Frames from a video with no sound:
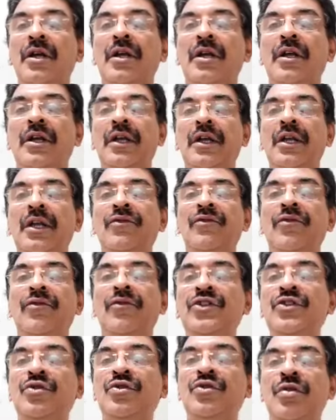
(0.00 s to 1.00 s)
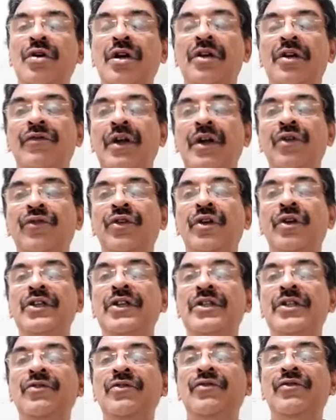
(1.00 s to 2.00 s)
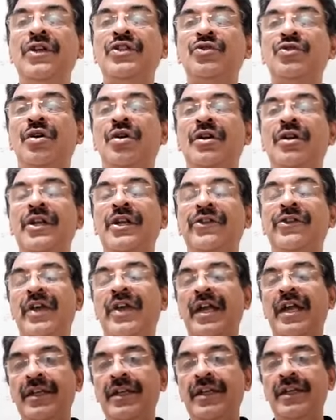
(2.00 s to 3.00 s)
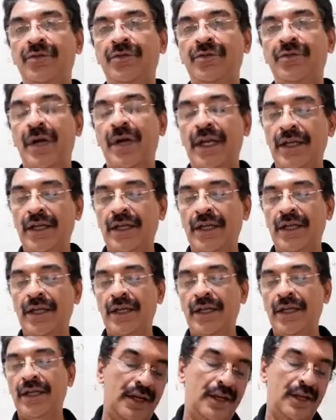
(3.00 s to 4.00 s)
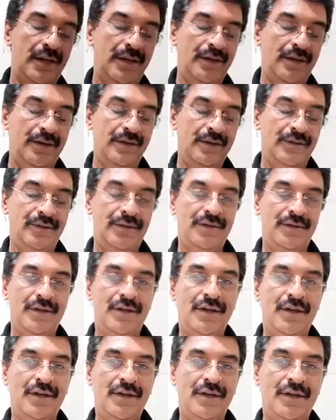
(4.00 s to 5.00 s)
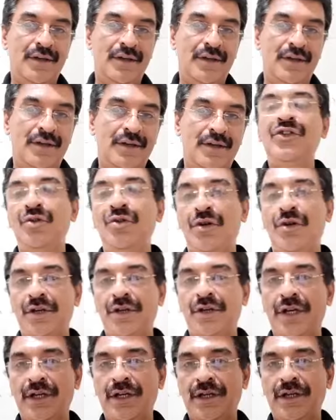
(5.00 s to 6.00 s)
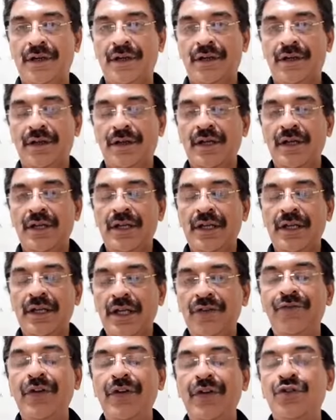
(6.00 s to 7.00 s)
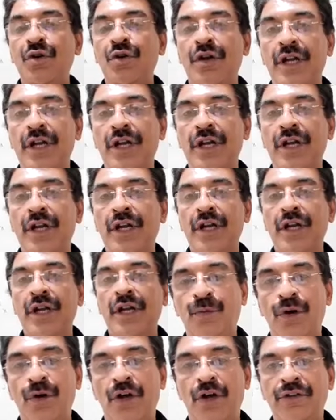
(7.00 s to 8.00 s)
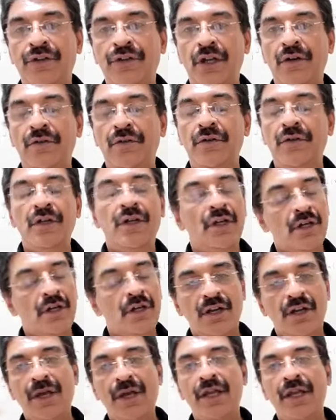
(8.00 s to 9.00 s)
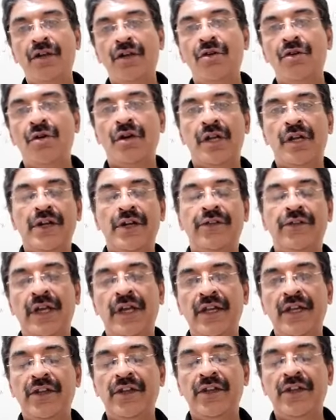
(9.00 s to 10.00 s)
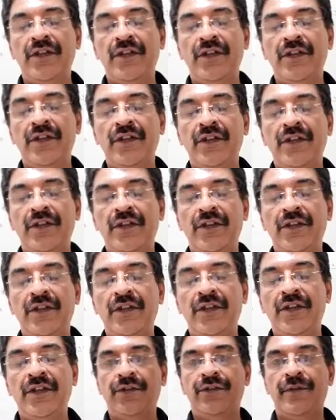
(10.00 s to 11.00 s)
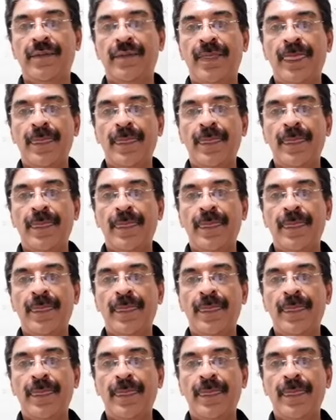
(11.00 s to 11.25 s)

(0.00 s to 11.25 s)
In which quadrant, one of you asks, in which quadrant sign is minus? In which quadrant? In which quadrant sign is positive? Remaining quadrant sign is negative, minus.